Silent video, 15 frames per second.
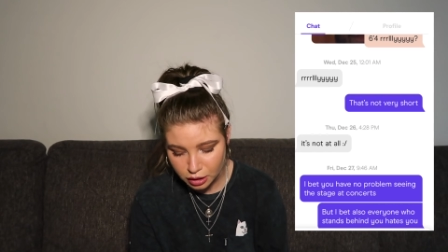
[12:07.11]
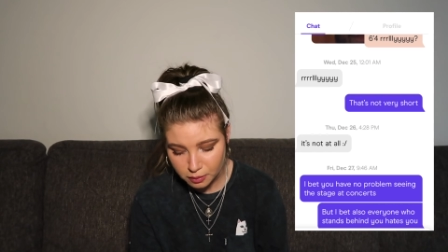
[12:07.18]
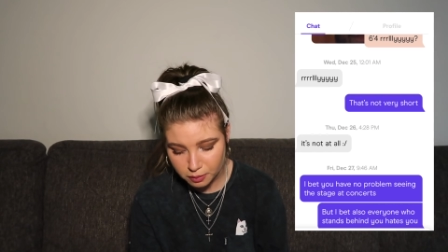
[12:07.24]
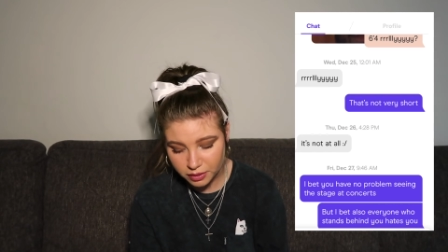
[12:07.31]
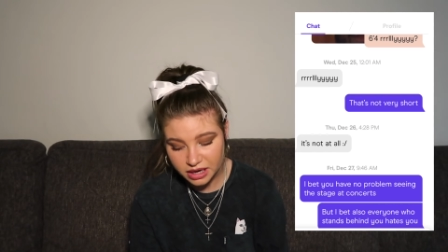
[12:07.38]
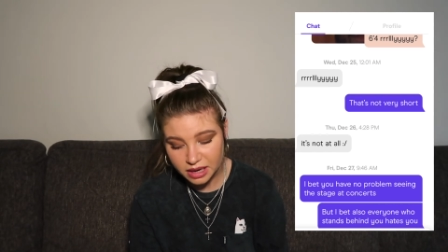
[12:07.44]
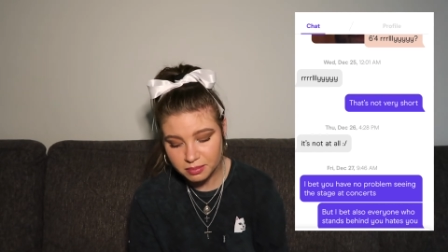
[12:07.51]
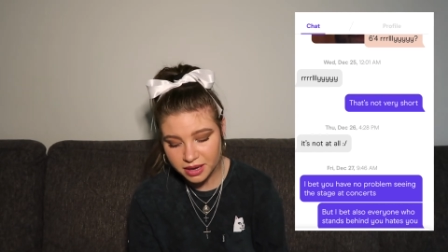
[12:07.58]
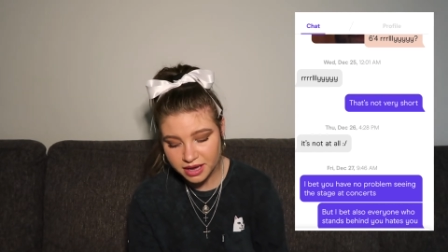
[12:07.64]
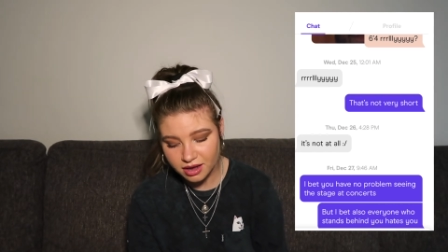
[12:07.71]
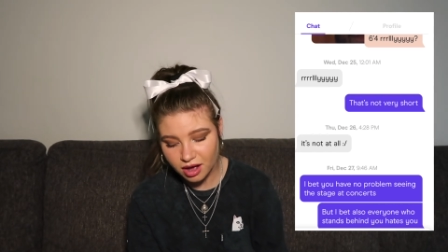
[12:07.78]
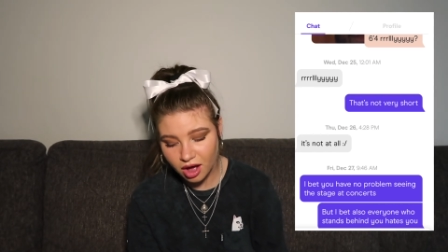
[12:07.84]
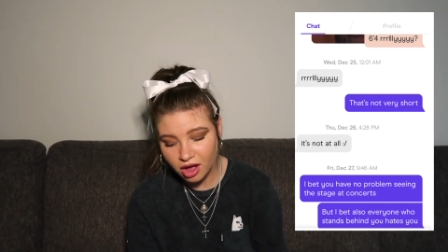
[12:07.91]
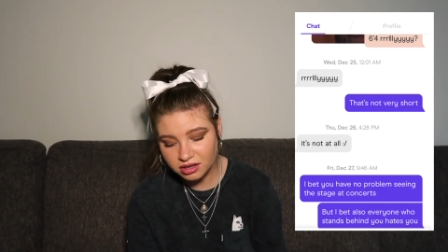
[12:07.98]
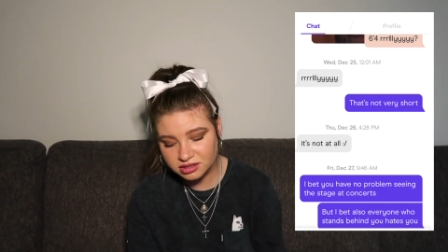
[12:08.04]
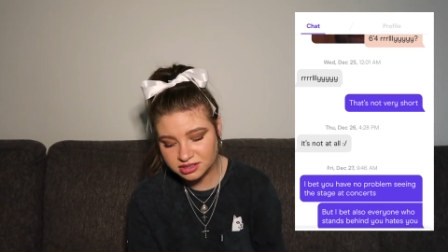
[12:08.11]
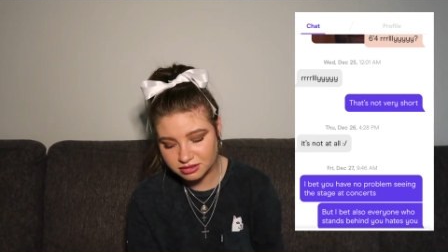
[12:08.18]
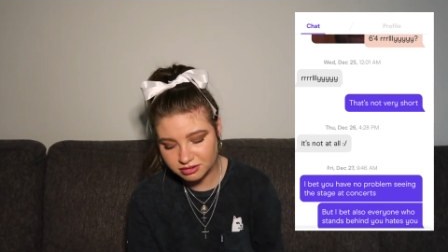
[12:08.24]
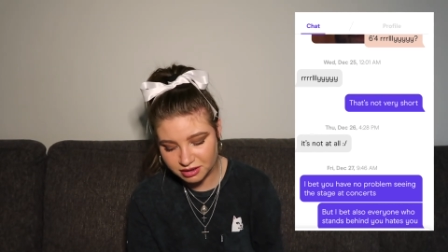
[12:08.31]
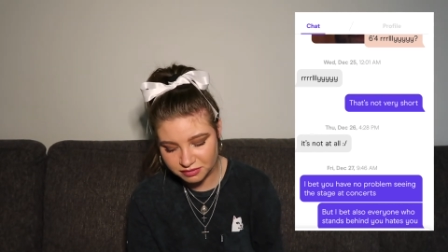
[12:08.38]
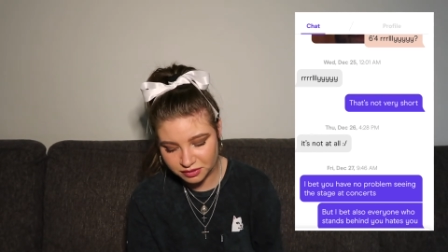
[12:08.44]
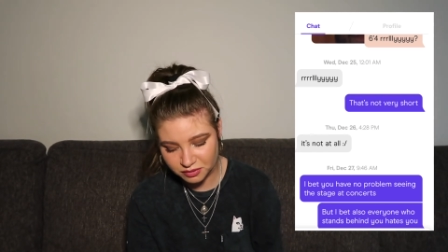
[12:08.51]
but I bet also
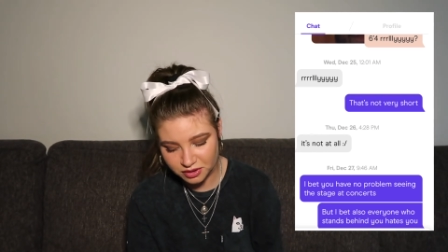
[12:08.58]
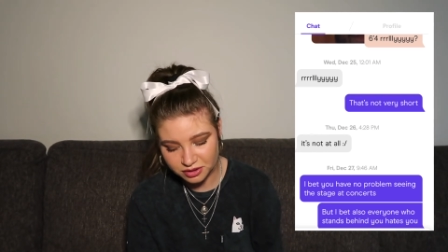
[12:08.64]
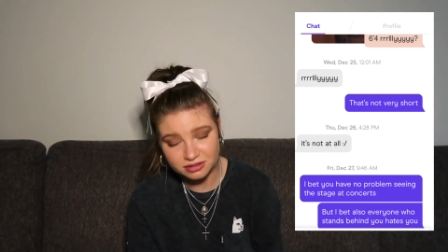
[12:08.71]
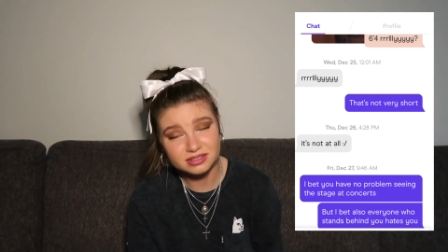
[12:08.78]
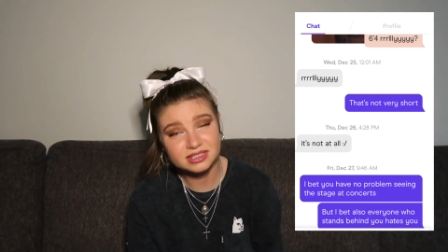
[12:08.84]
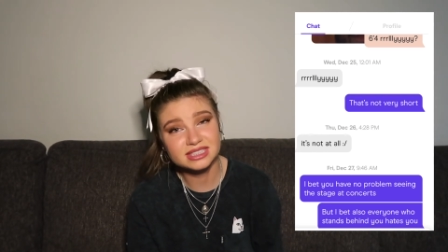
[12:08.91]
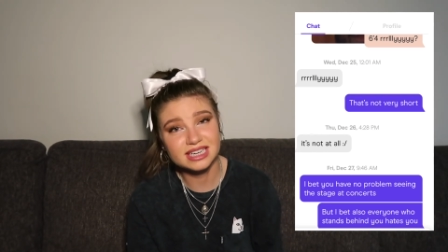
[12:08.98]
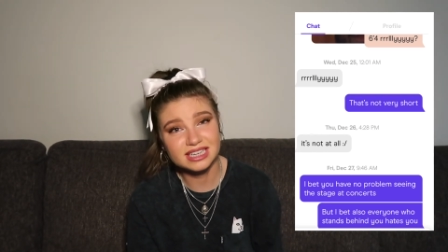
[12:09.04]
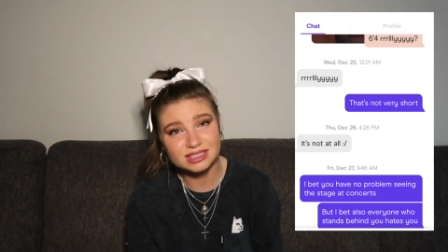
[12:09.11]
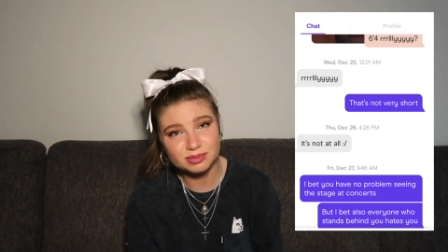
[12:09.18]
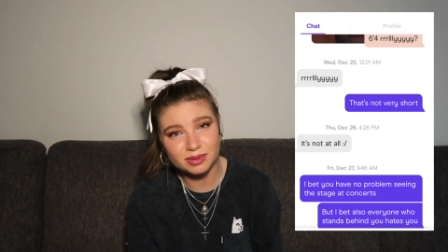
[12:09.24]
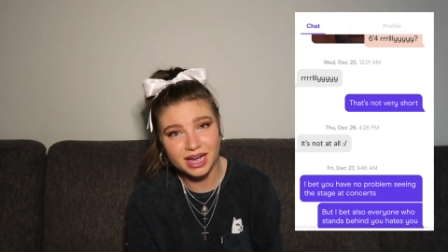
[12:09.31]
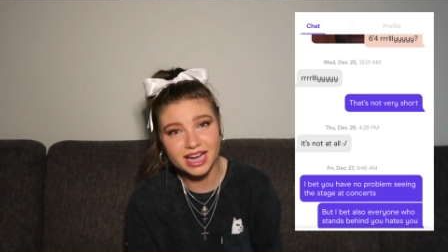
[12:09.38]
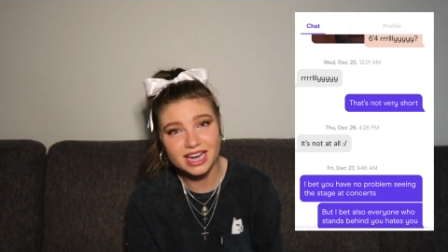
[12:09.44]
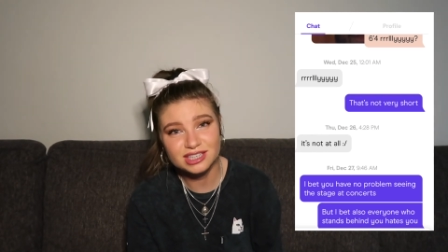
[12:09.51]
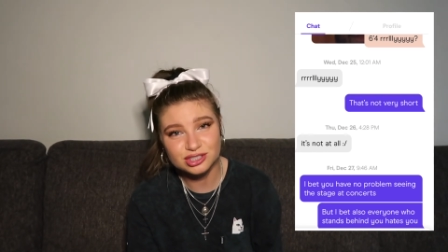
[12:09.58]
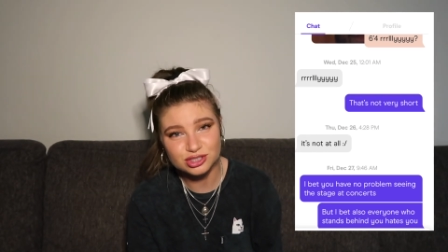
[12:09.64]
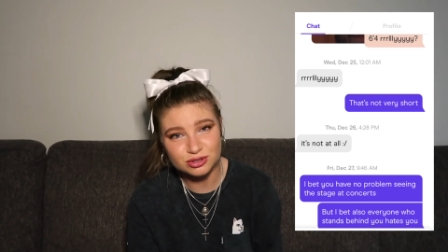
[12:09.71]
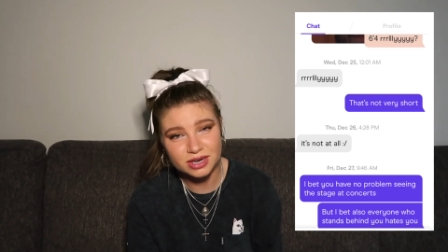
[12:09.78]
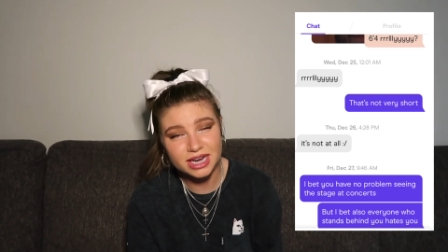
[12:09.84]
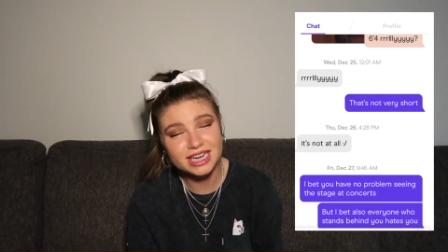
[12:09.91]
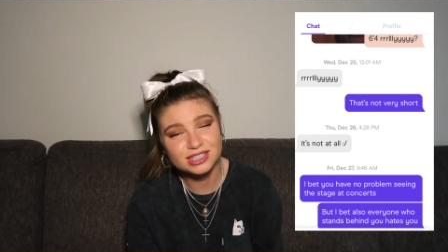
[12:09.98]
everyone who stands behind
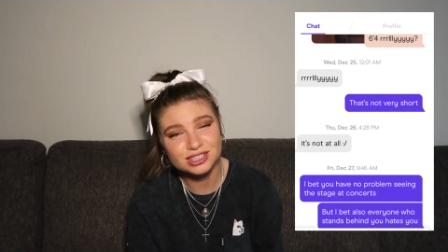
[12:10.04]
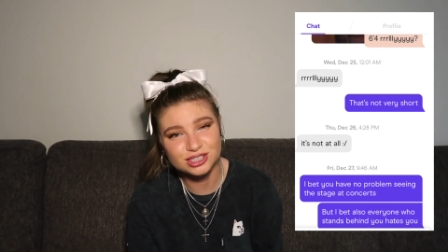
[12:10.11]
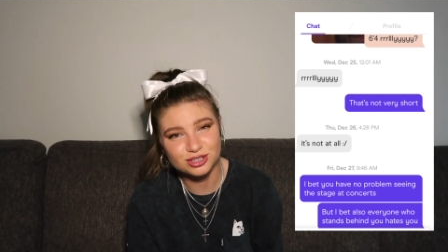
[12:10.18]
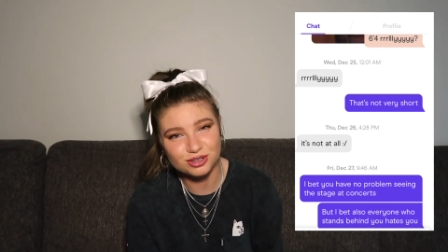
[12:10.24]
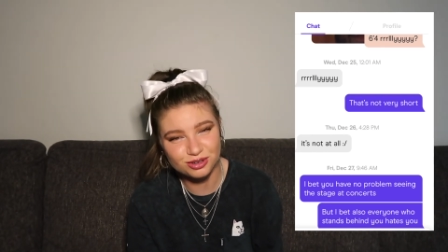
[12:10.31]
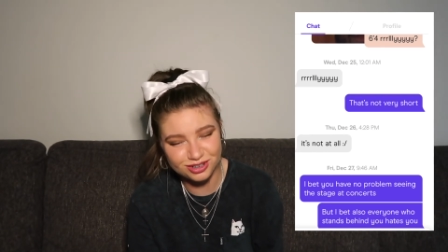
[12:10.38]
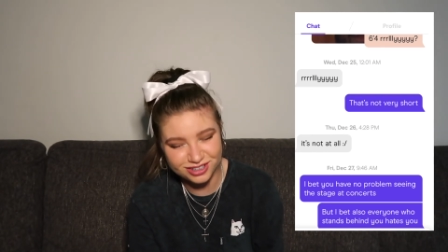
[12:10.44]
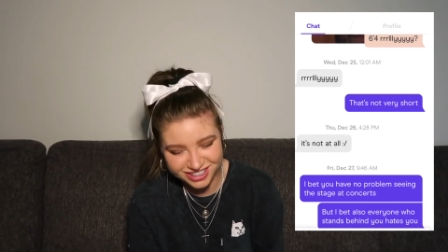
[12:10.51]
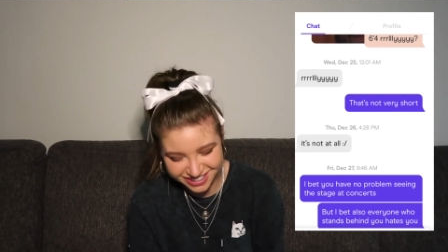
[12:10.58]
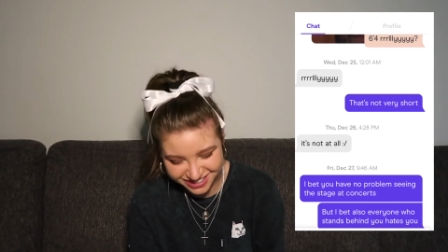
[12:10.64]
you hates you.